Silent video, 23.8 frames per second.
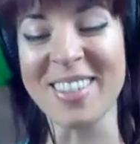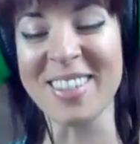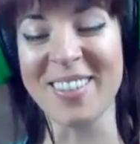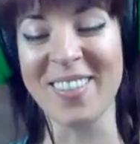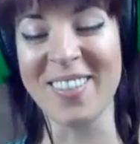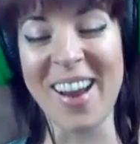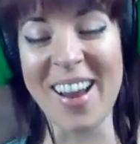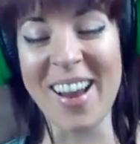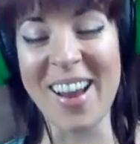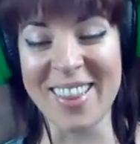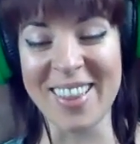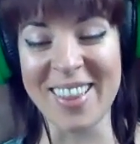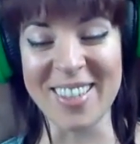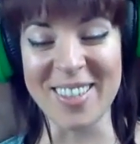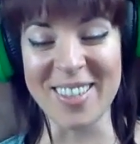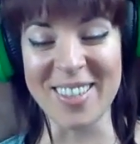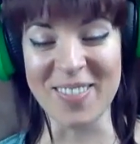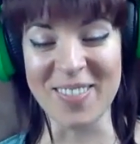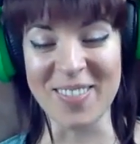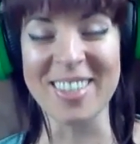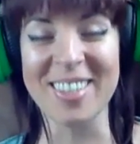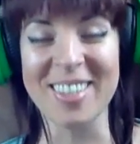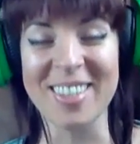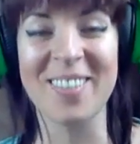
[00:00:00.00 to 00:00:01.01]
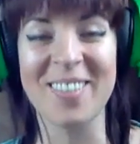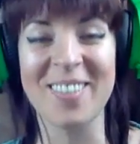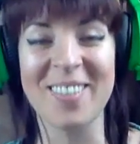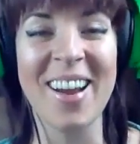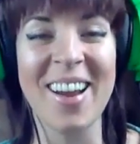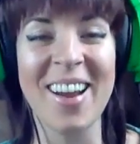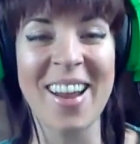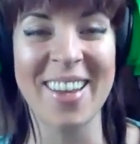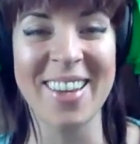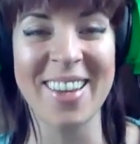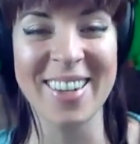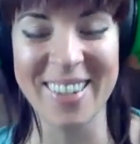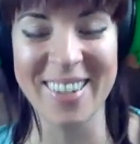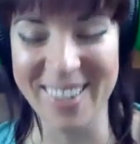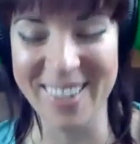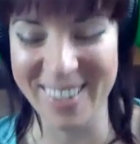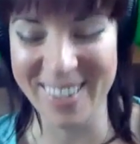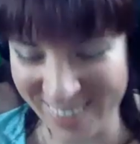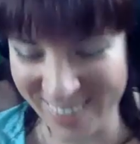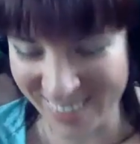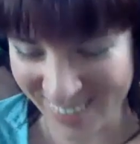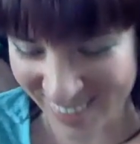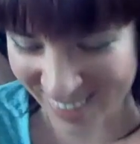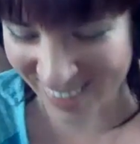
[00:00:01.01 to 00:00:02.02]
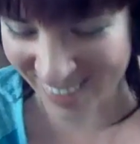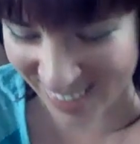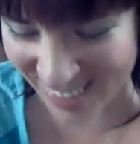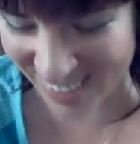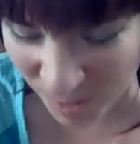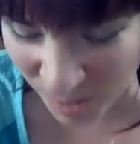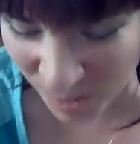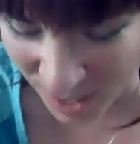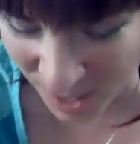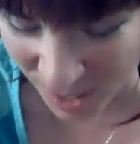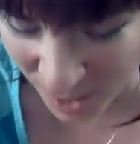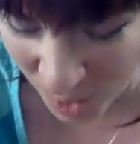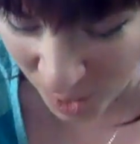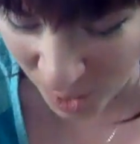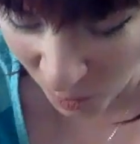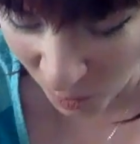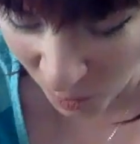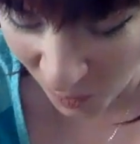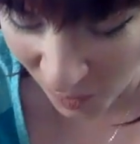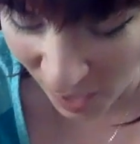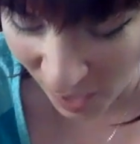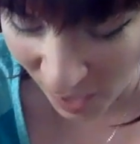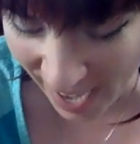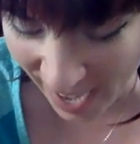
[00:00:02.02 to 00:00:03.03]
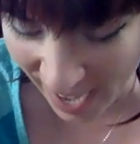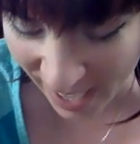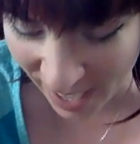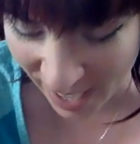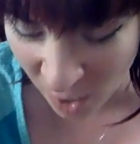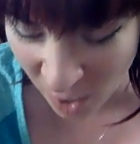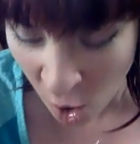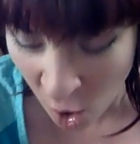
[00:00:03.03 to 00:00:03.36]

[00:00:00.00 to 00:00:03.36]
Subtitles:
great. This one's great. This one's great.